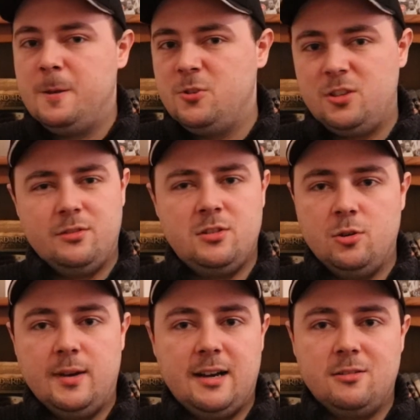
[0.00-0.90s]
just over
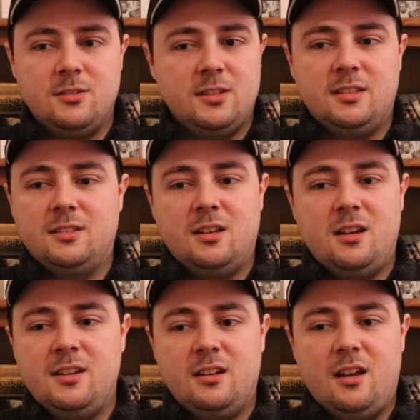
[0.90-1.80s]
2 hours, and
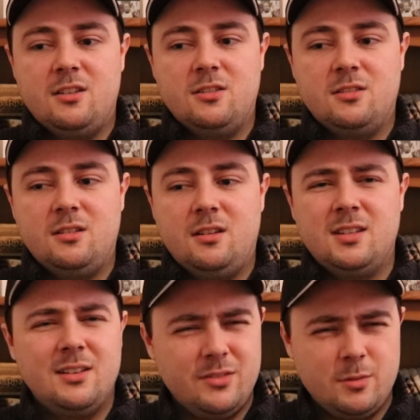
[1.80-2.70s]
you know, it's just, it's
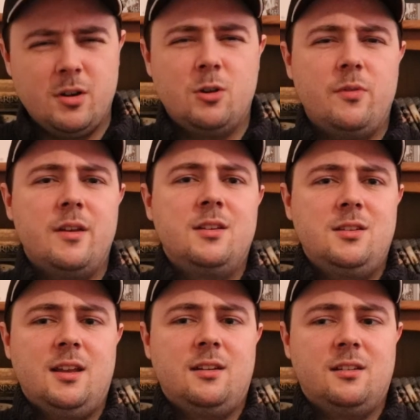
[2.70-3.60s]
something to behold this.
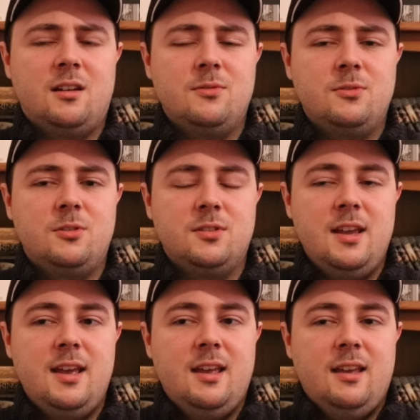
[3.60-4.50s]
And of course,
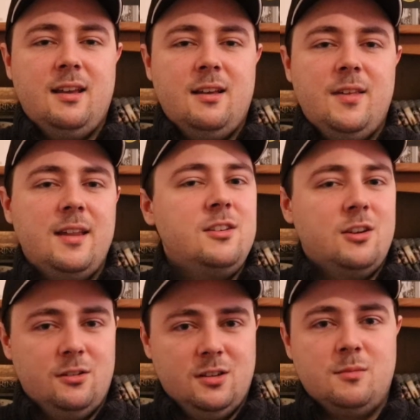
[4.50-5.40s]
then, you
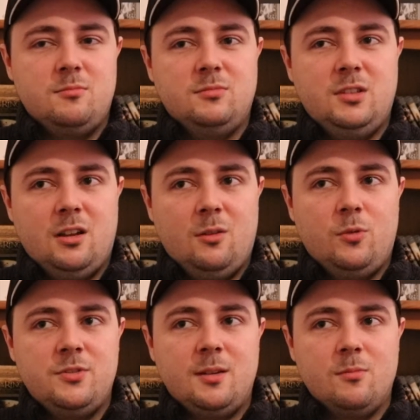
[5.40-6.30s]
know, you know,
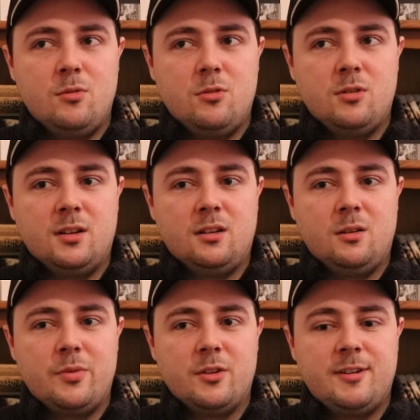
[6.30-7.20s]
wanting more
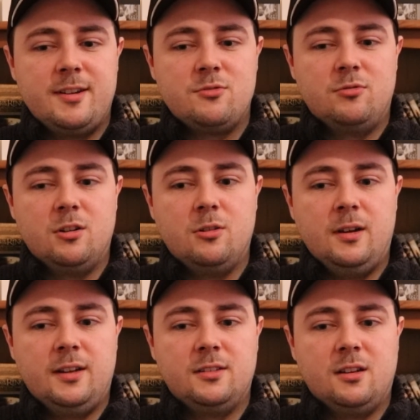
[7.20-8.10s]
when the credits roll,
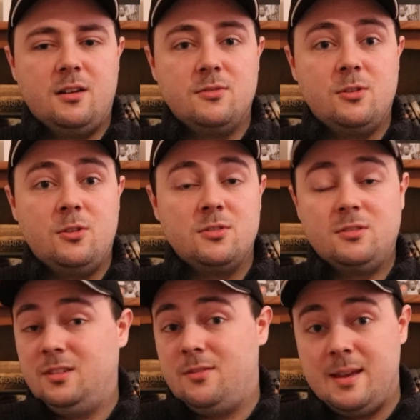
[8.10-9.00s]
and of course,
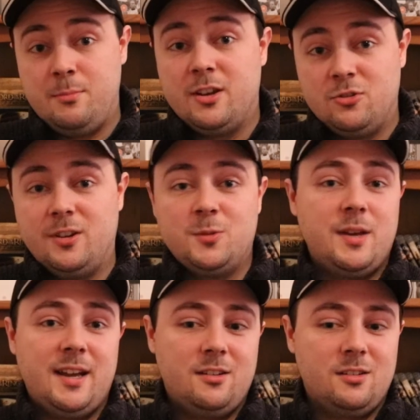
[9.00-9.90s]
you know, The Empire Strikes
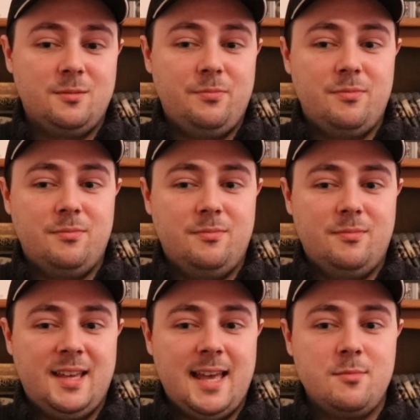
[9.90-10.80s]
Back
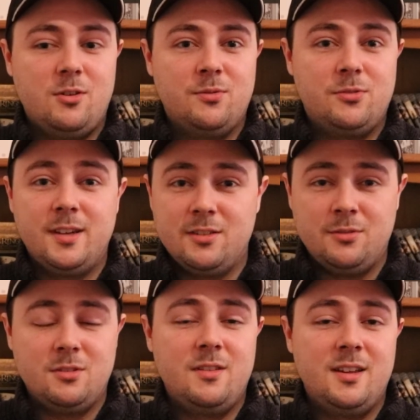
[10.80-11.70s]
came out on 3 years
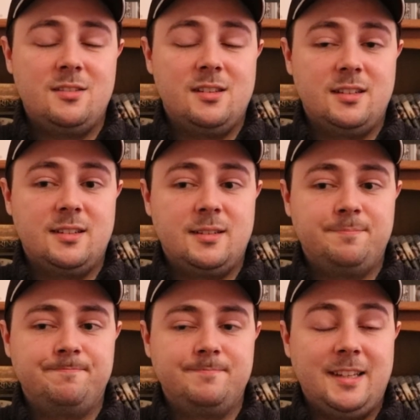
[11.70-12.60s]
after this, and
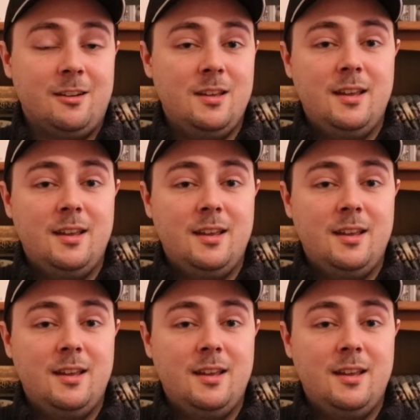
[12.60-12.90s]
you know,